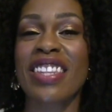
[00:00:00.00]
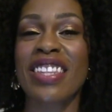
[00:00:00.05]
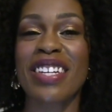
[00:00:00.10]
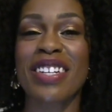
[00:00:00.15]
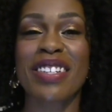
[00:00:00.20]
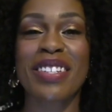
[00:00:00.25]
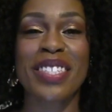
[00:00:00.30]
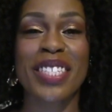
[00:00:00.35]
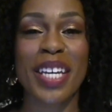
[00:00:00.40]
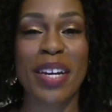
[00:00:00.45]

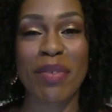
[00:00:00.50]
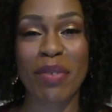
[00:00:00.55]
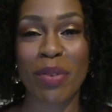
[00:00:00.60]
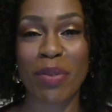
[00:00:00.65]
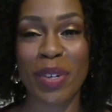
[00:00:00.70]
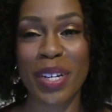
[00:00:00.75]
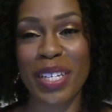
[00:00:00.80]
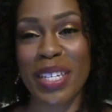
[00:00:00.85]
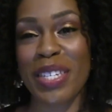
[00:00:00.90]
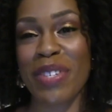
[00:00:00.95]
there's
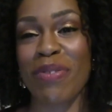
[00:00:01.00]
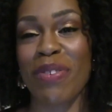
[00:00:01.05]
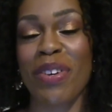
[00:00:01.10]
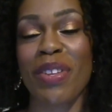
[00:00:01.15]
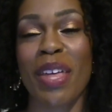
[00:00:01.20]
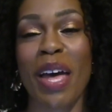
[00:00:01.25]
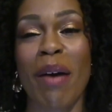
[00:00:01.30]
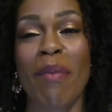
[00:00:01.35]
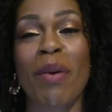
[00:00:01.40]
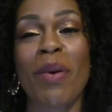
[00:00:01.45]
several reasons
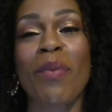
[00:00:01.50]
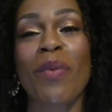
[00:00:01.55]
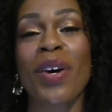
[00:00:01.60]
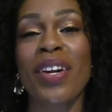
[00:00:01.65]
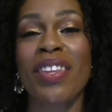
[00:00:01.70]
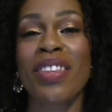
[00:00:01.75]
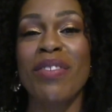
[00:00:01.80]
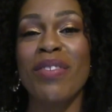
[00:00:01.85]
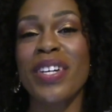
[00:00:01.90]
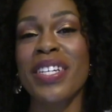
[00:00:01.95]
for that, but
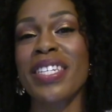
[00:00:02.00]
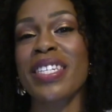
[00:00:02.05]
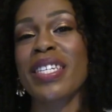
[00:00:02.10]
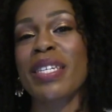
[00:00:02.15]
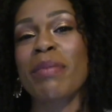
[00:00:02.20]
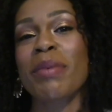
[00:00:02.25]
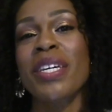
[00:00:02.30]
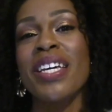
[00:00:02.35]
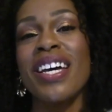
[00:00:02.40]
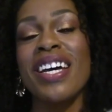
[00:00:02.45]
one of the
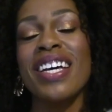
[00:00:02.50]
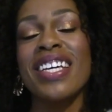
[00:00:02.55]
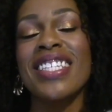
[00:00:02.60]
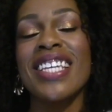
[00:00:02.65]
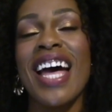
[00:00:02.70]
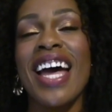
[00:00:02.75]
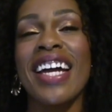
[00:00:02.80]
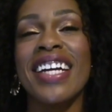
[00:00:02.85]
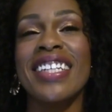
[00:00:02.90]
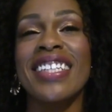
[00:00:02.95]
reasons is
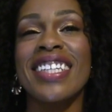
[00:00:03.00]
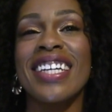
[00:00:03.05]
because I